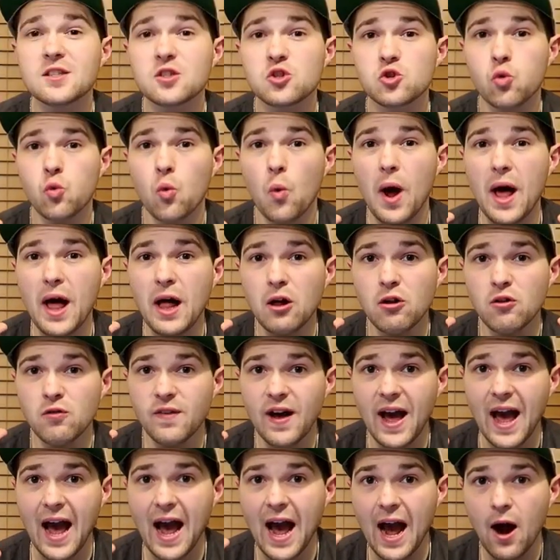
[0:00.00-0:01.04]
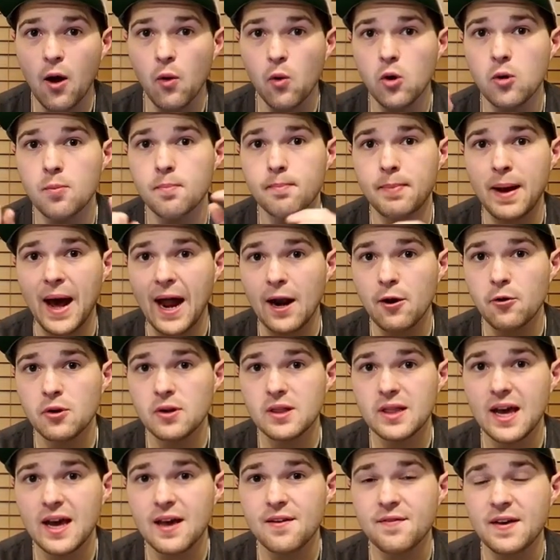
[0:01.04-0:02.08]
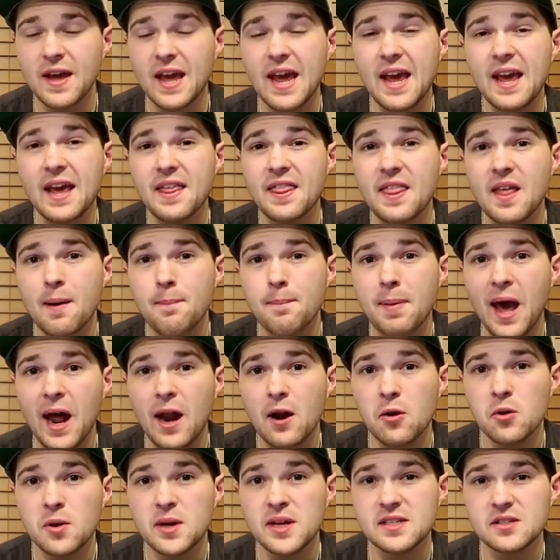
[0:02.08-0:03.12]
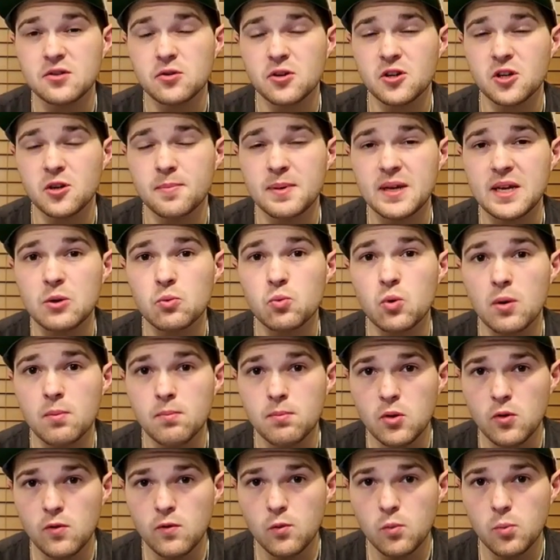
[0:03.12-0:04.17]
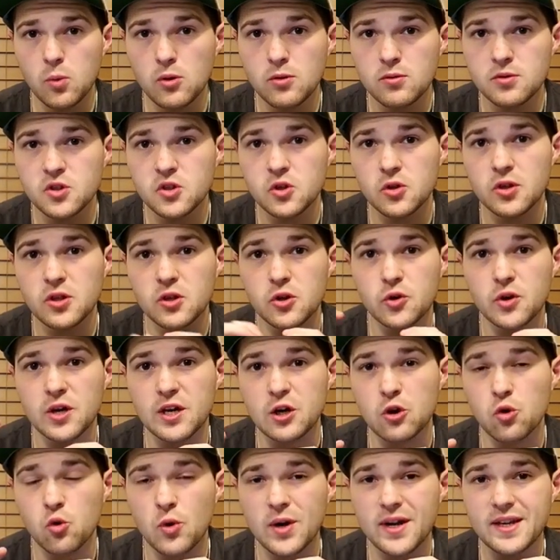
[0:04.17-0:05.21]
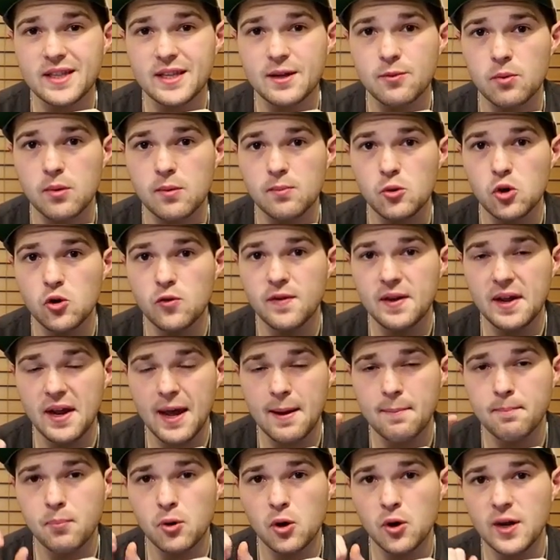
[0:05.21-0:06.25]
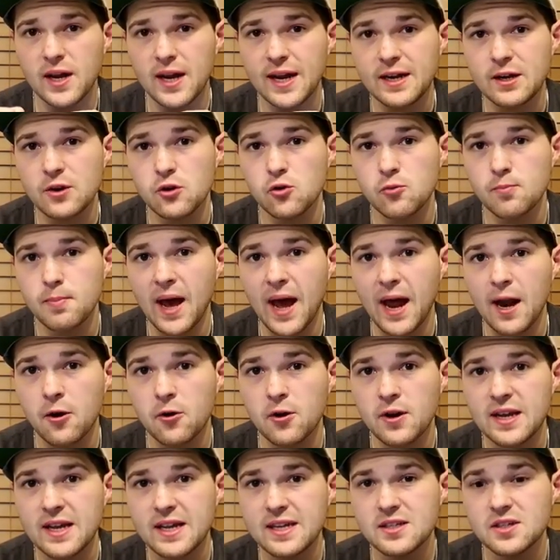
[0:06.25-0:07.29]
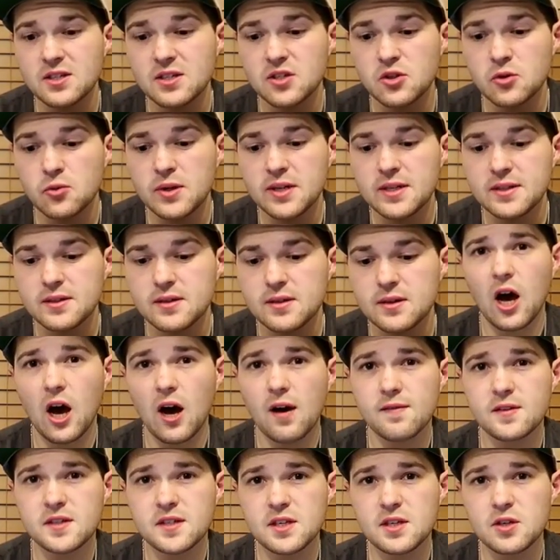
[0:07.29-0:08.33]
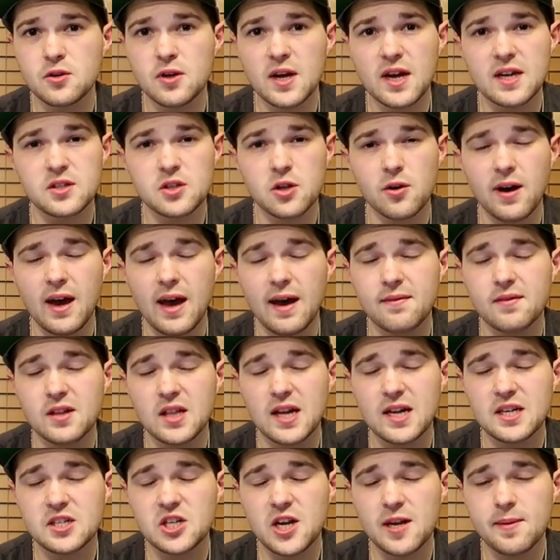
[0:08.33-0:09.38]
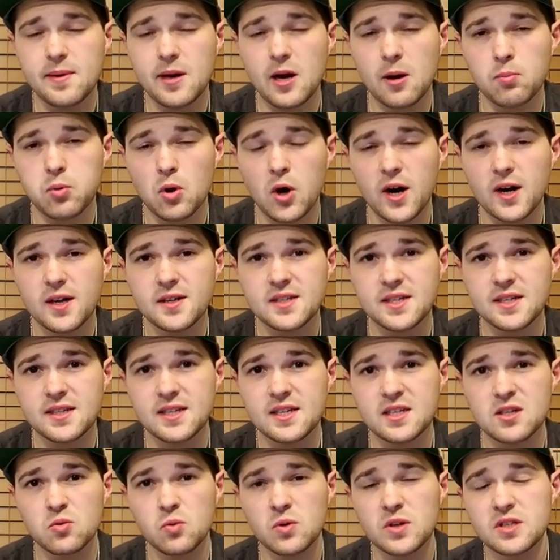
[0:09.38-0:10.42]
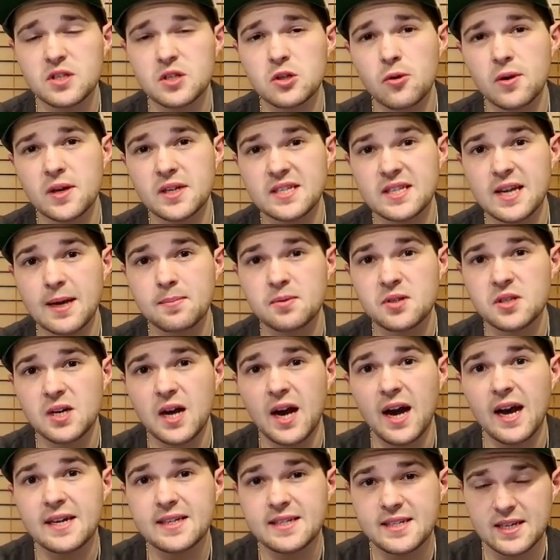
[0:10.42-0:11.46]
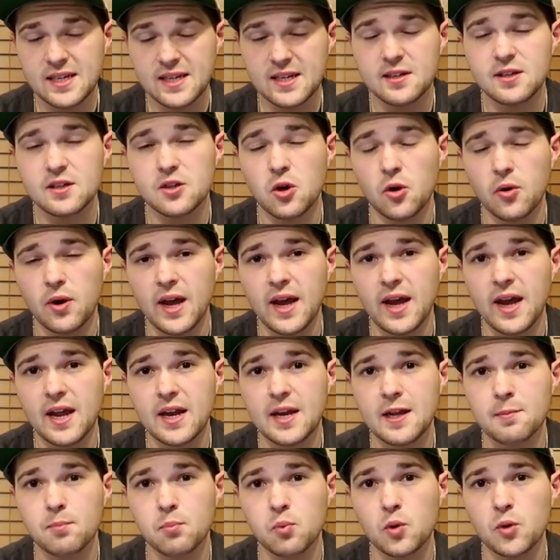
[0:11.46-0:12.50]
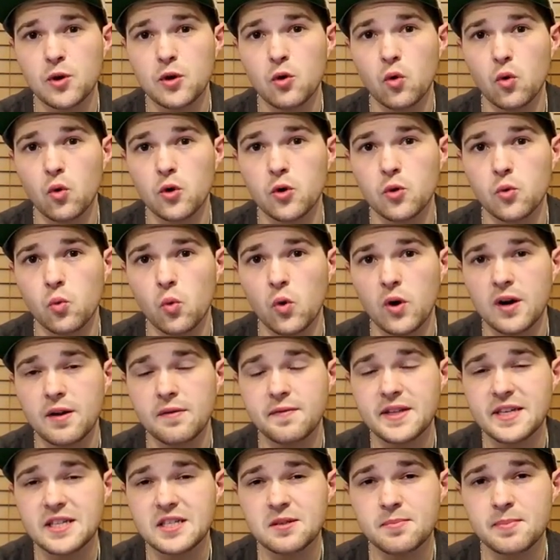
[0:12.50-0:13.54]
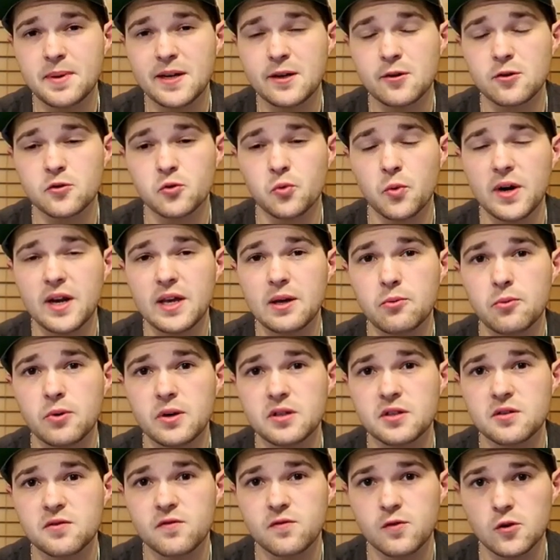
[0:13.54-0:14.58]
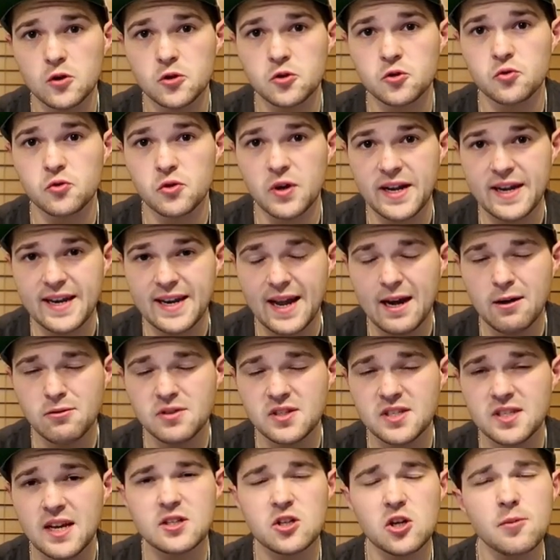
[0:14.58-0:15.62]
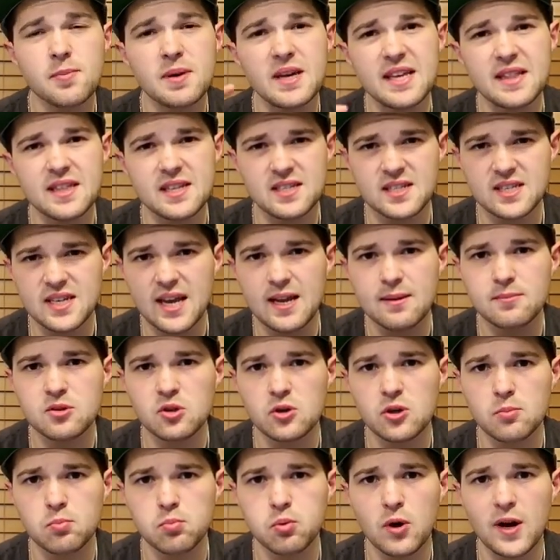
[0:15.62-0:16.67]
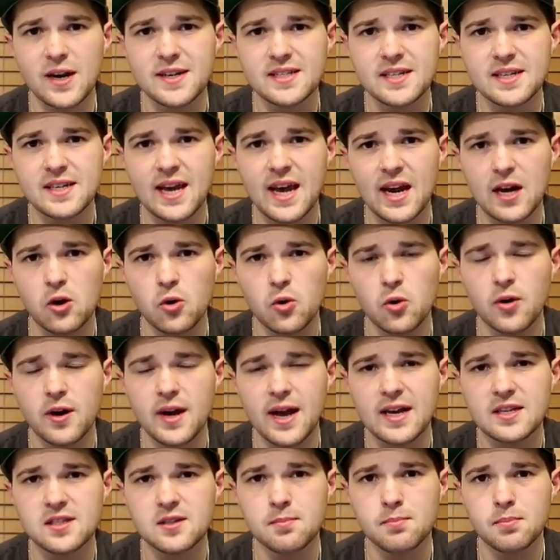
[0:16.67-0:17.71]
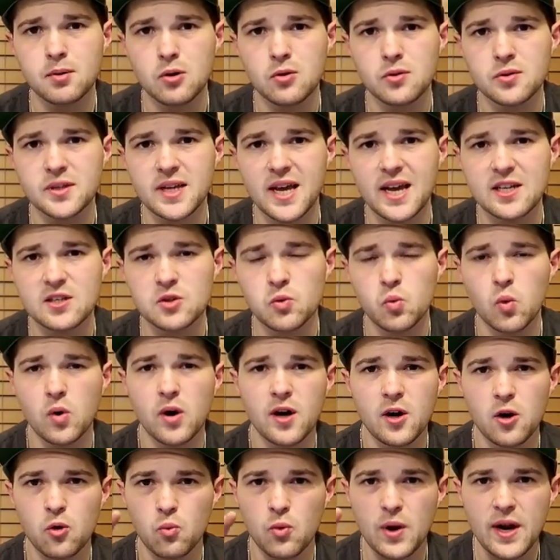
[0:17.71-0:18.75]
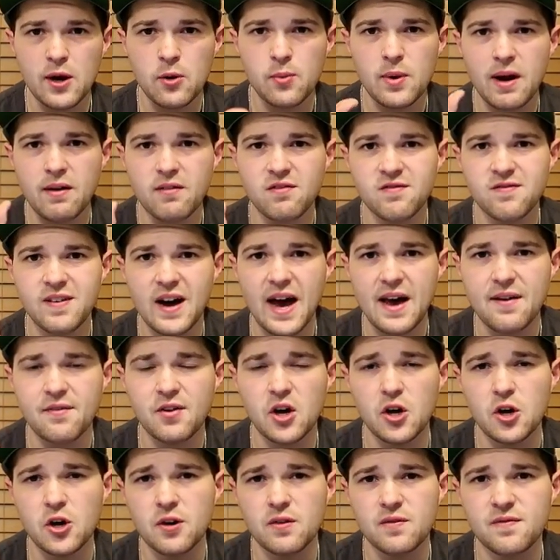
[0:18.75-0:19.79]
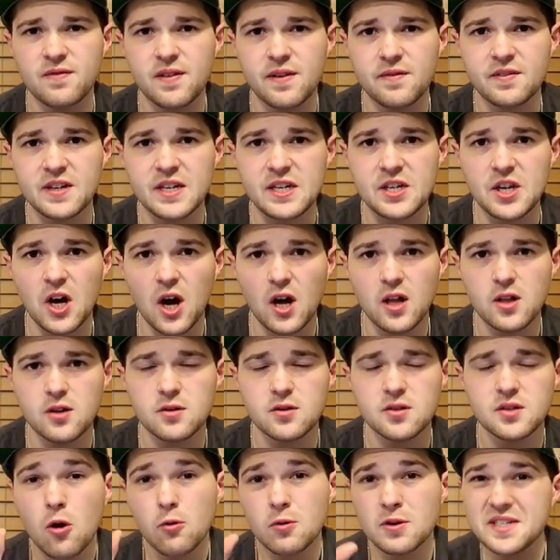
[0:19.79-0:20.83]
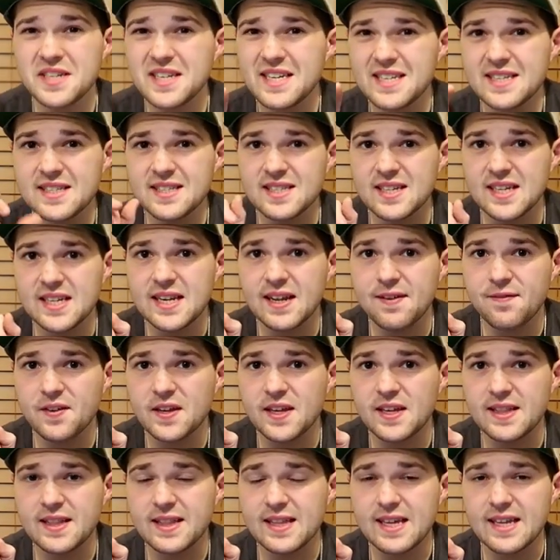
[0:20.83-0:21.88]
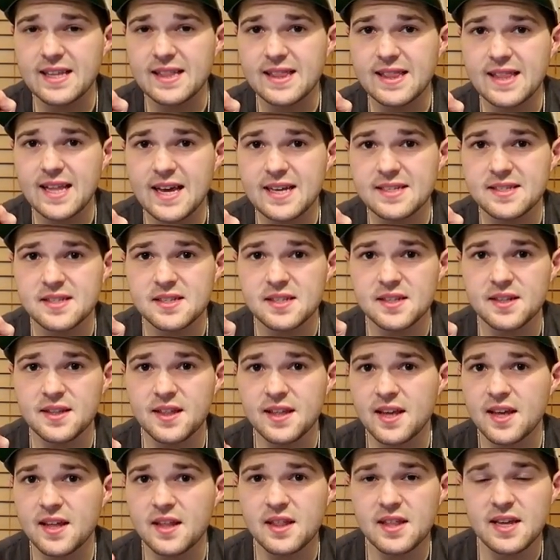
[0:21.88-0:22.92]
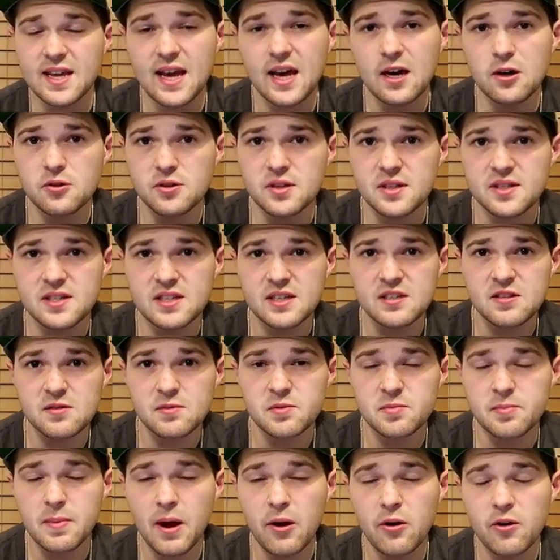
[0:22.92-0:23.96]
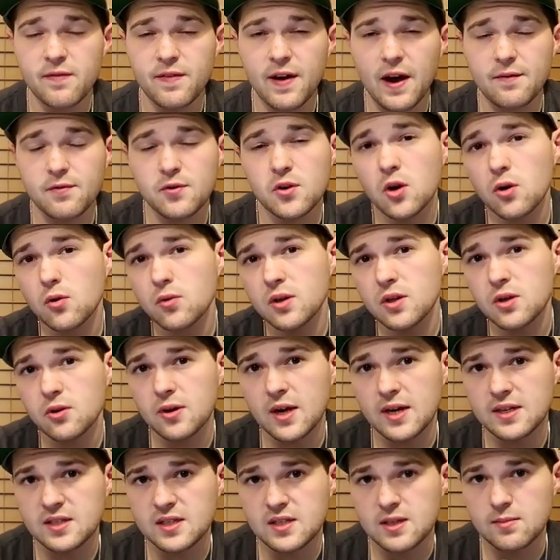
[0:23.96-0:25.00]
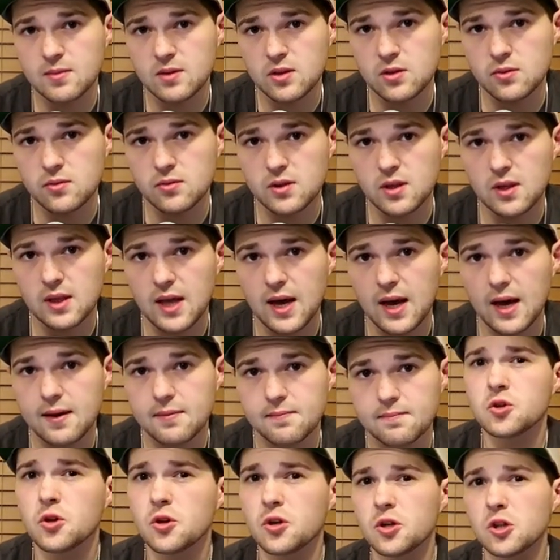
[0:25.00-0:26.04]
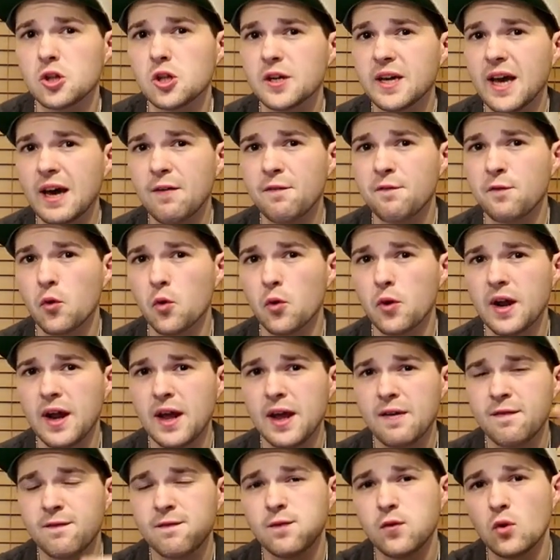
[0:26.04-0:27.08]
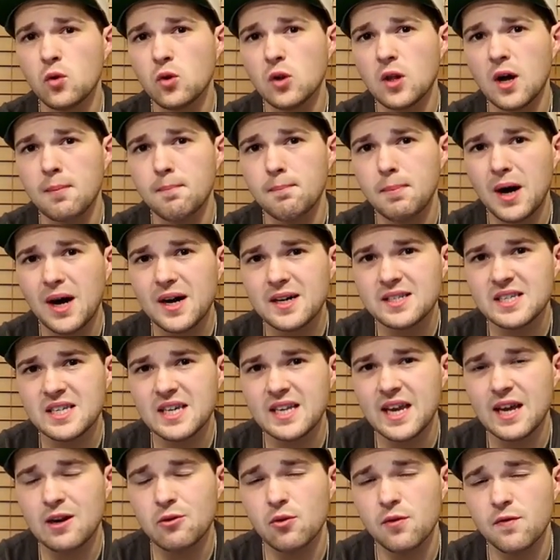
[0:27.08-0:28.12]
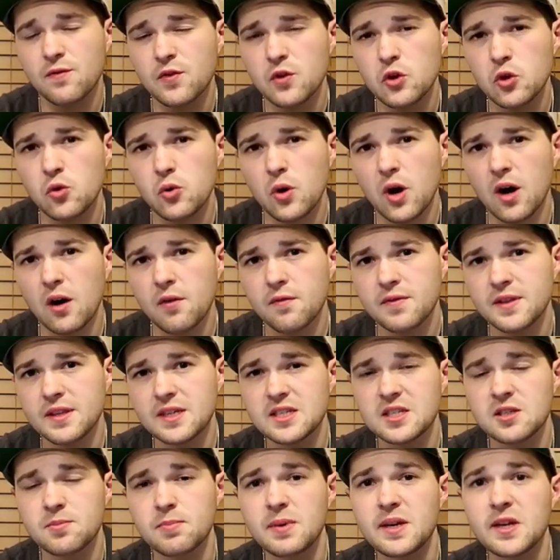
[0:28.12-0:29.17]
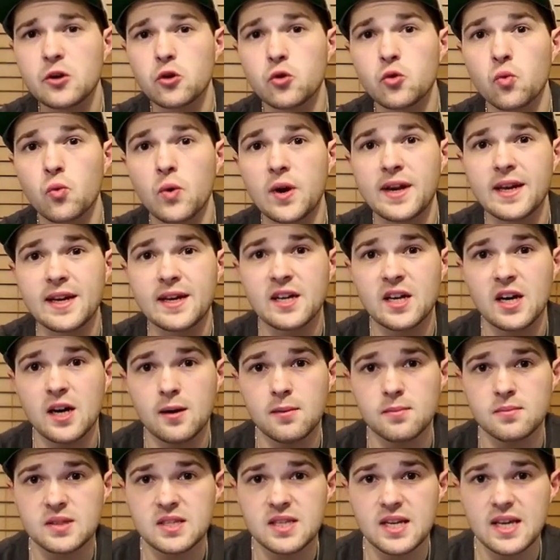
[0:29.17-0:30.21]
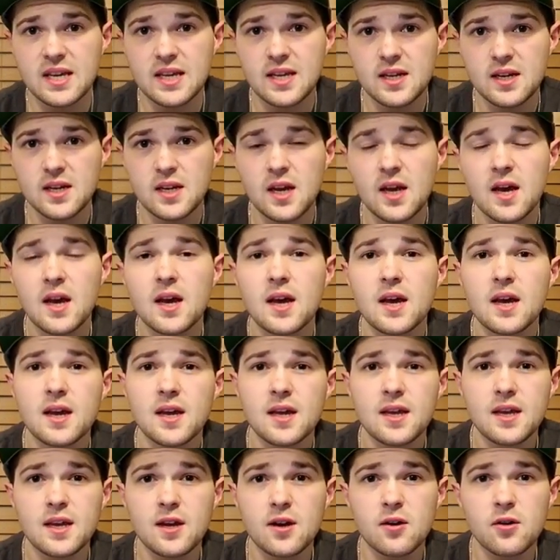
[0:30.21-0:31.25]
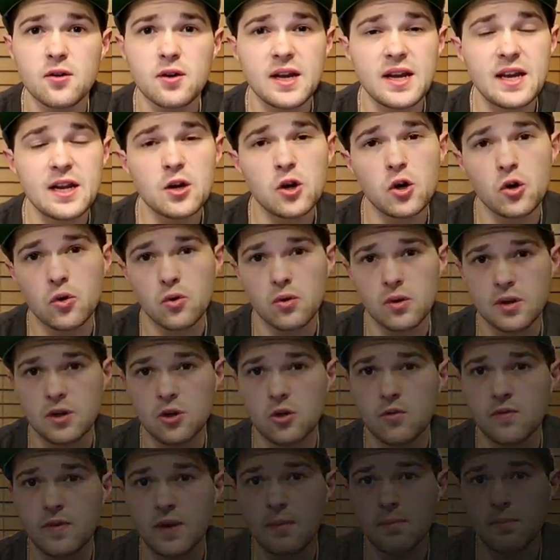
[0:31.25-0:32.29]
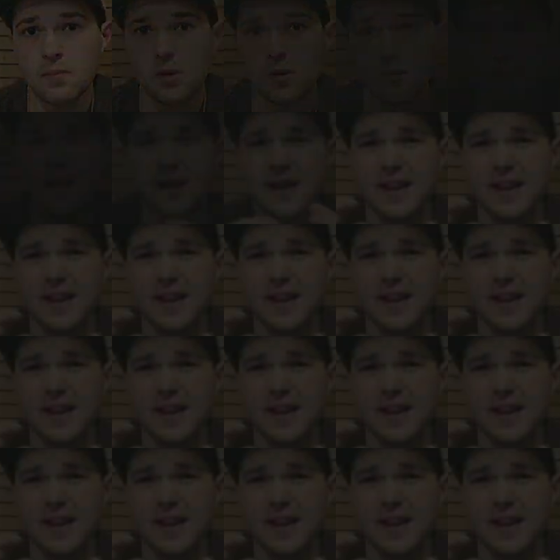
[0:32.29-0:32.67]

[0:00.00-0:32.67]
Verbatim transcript: 12-hour battery life, and that battery is going to be removable so that you can quickly remove it and put a new battery into it. Obviously, you guys know I have a lot of JBL products, and this was no exception. I did go ahead and pre-order one of these speakers when it was first announced. It's going to be in the same sort of pricing category as the Bose S1, right around $550, which is significantly less than the LD Systems Maui 5 Go that you guys see me use a lot. So you can look out for a full unboxing and review of this speaker when it comes in here in early November.